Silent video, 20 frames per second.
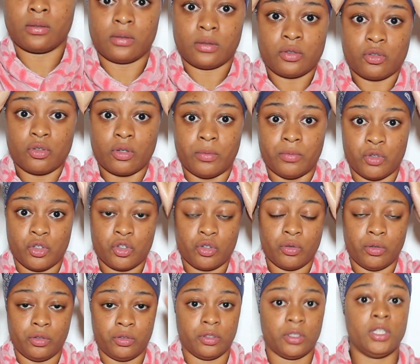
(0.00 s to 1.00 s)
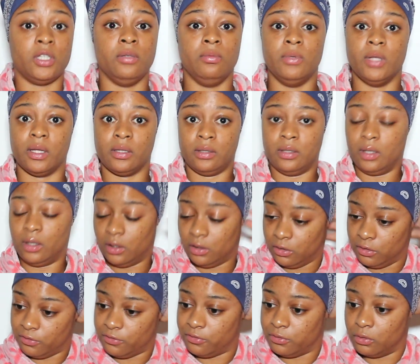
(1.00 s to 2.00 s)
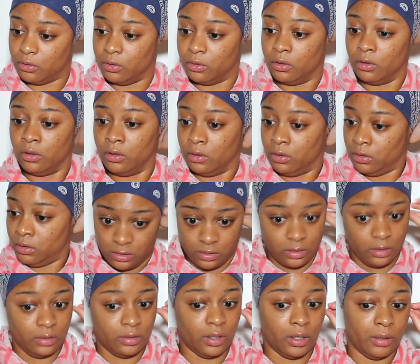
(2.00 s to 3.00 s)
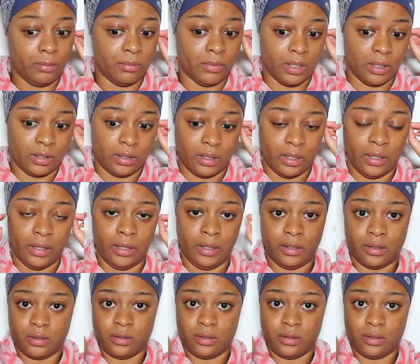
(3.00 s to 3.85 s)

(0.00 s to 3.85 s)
So I'm just going to keep that there for the time that like